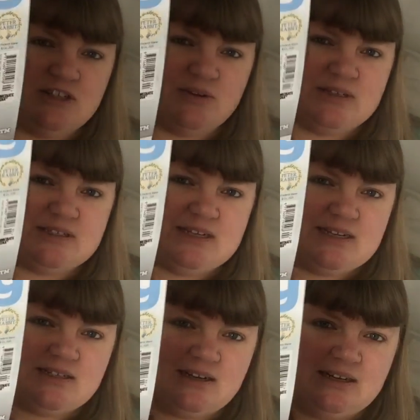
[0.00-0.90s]
So you can see
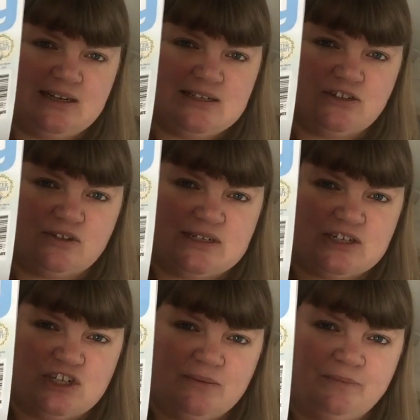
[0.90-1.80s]
it's like an Easter
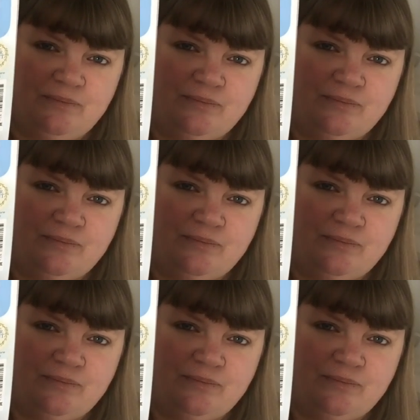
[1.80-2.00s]
edition.